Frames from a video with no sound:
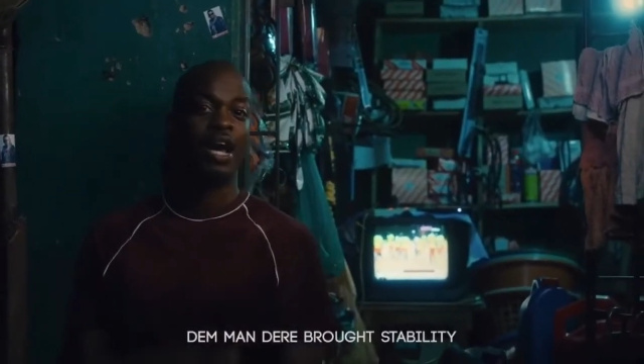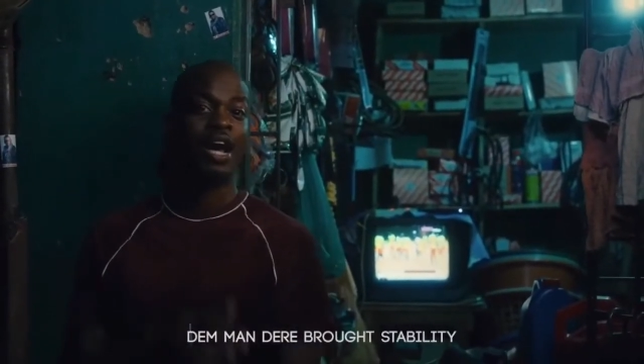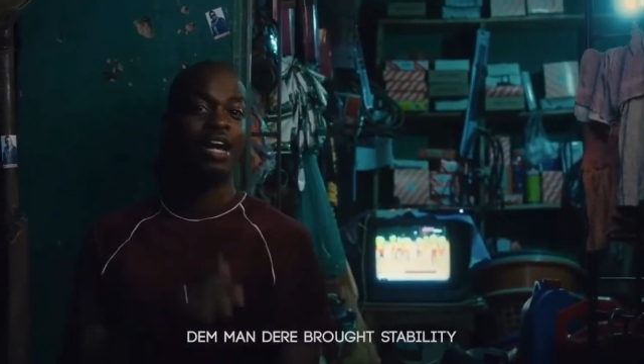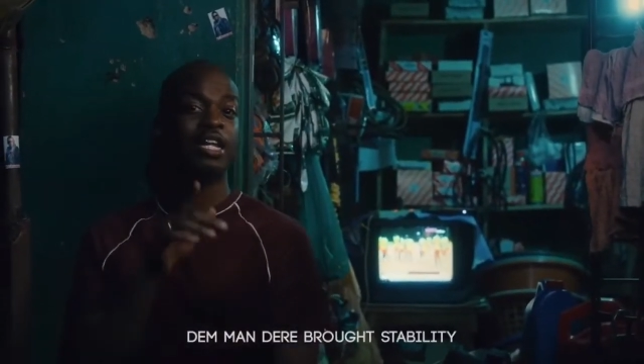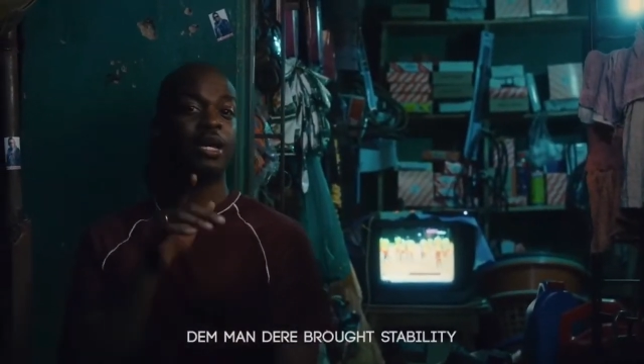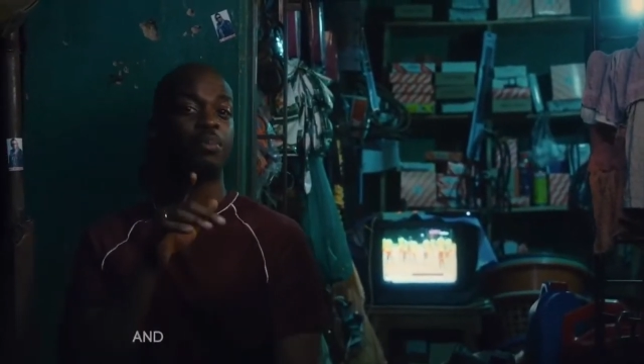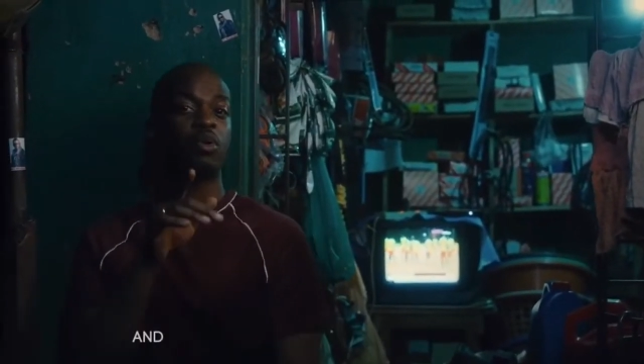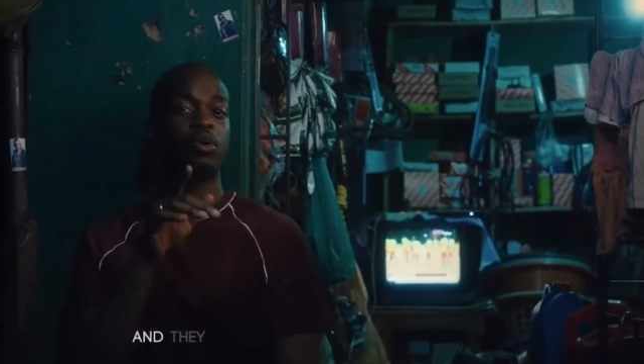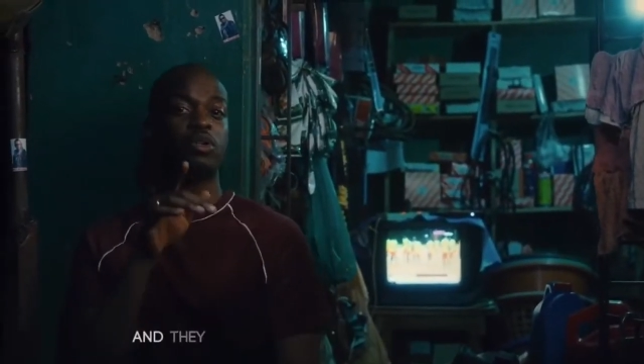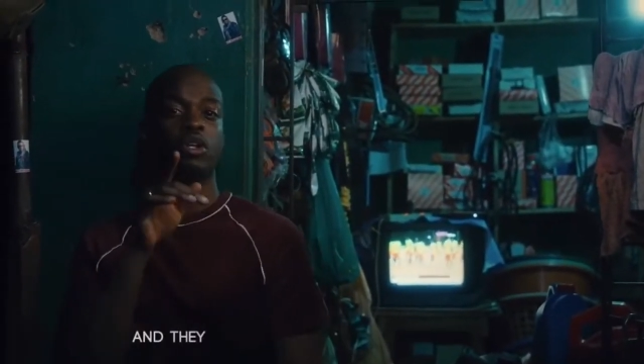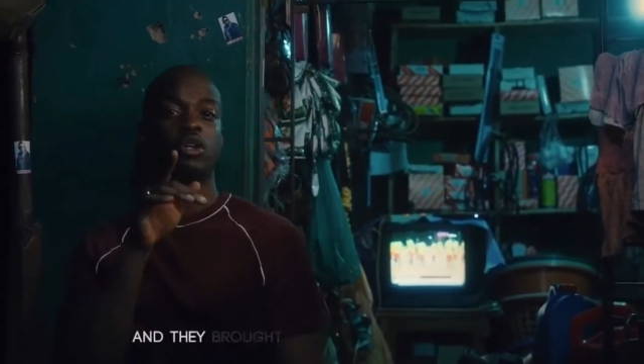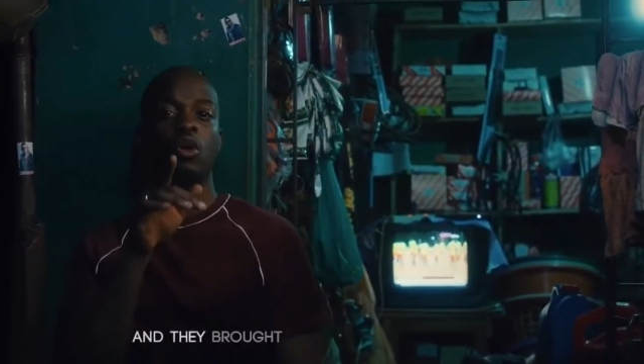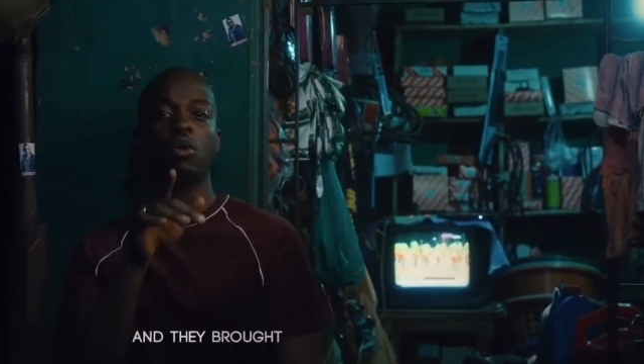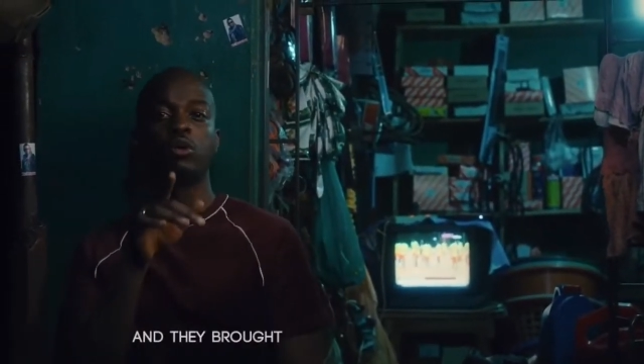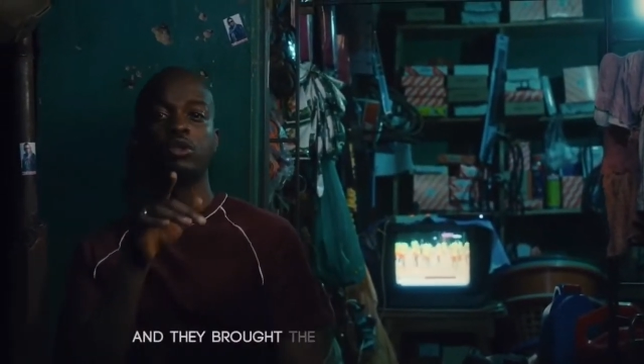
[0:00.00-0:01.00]
and they brought
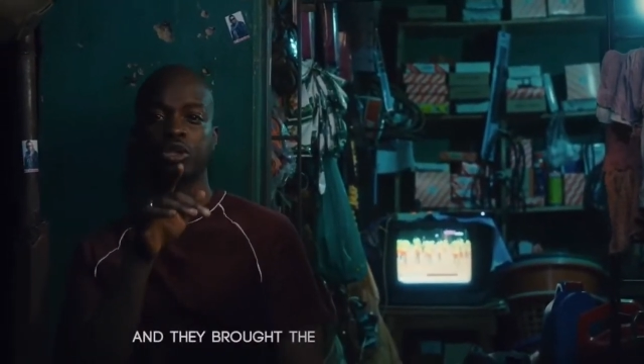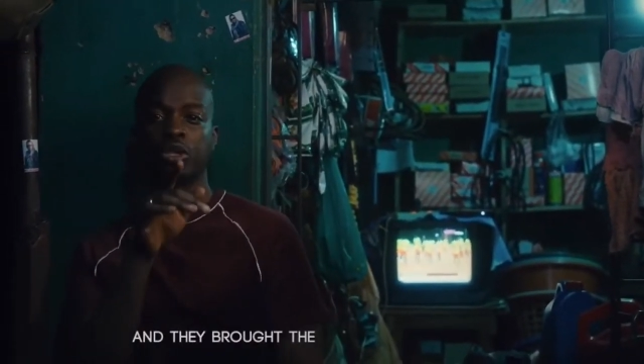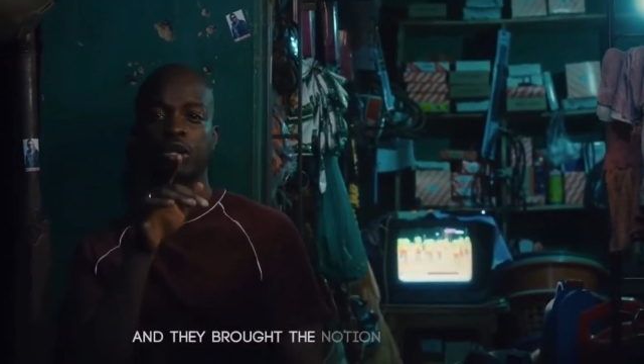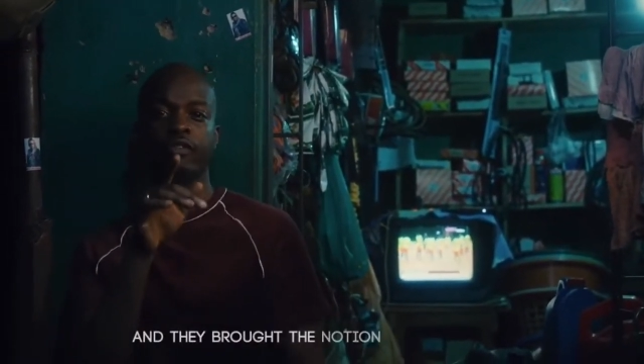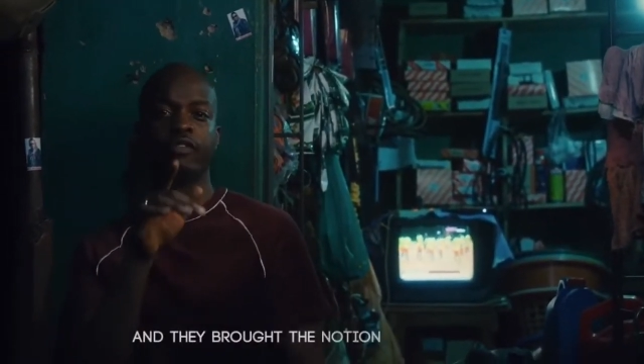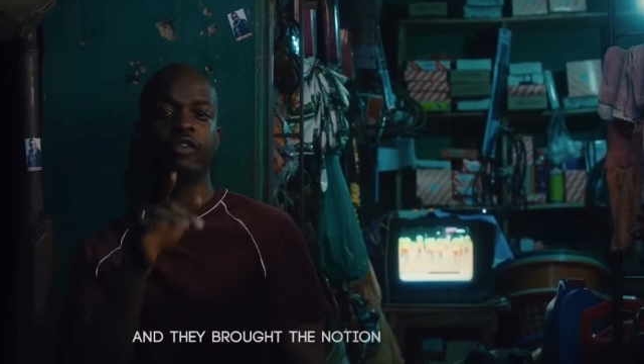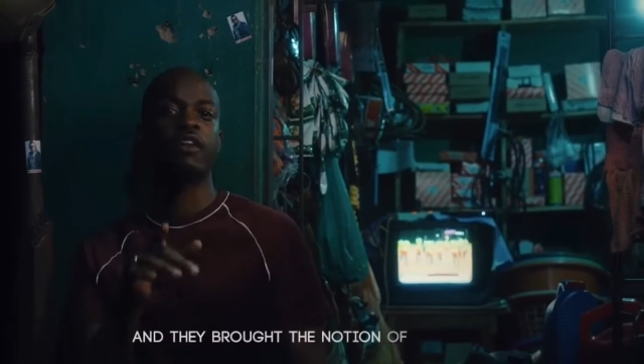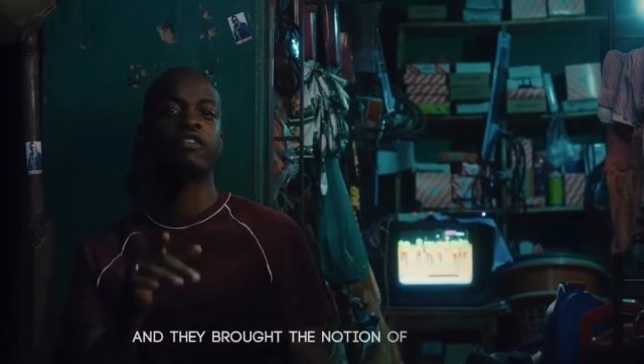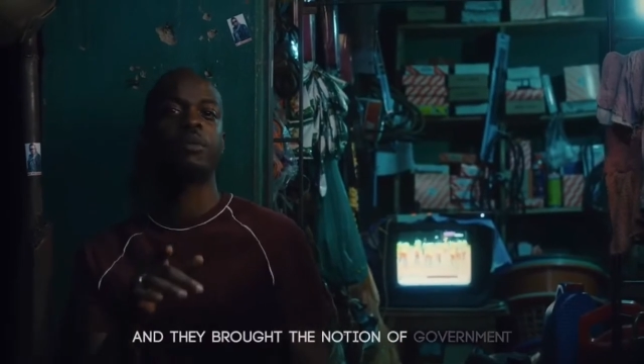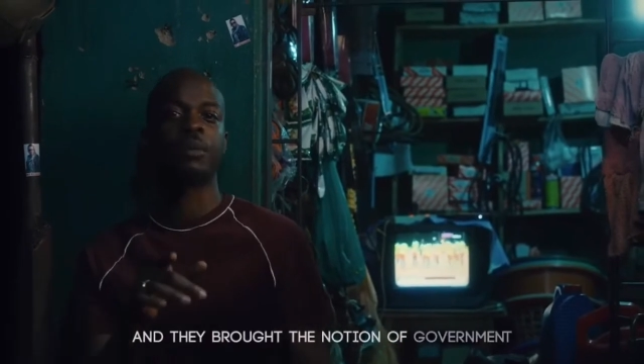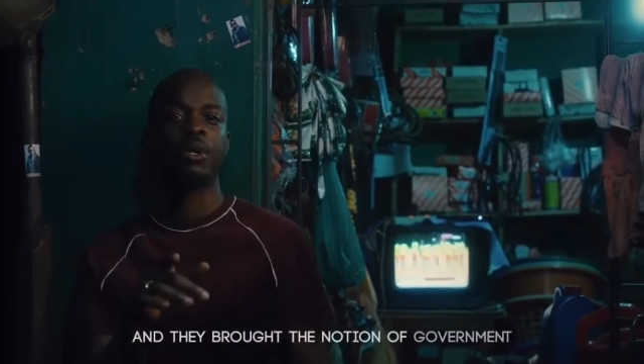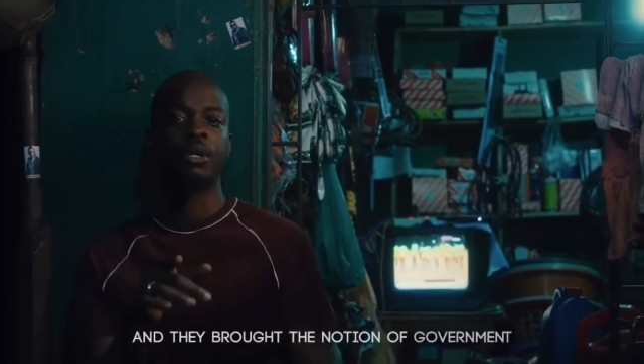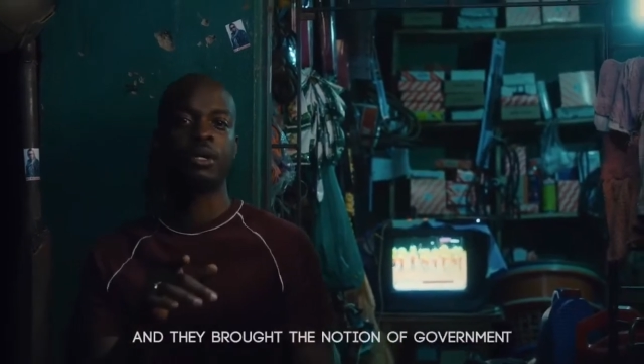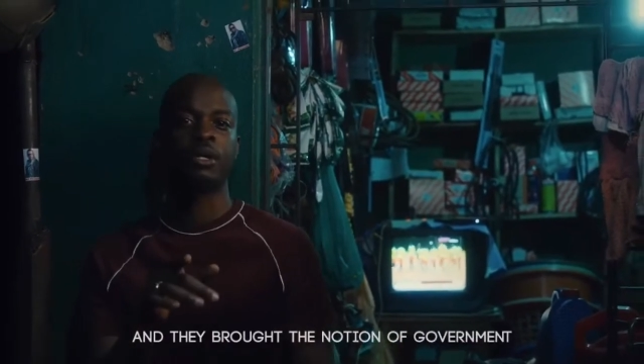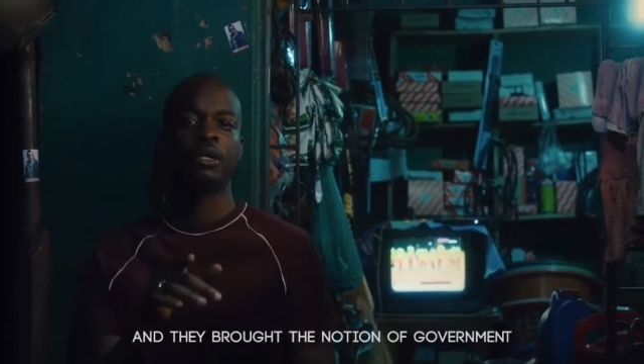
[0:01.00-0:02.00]
the notion of
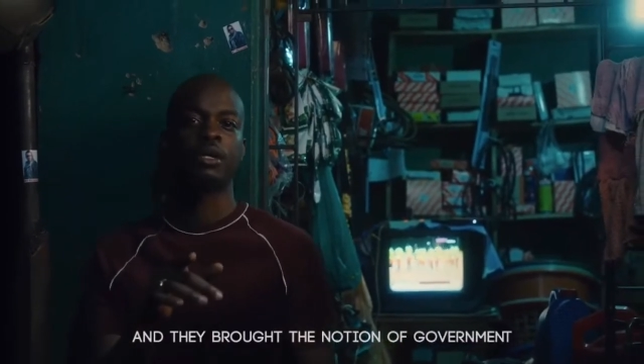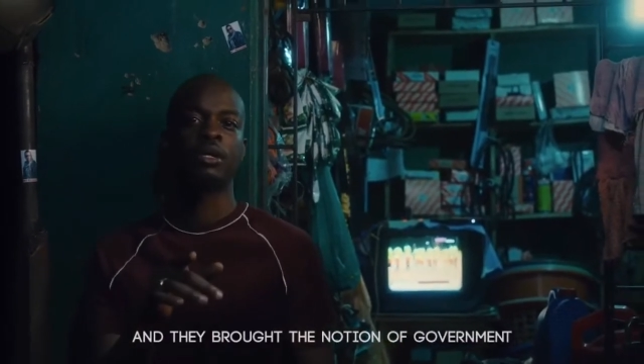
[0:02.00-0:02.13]
government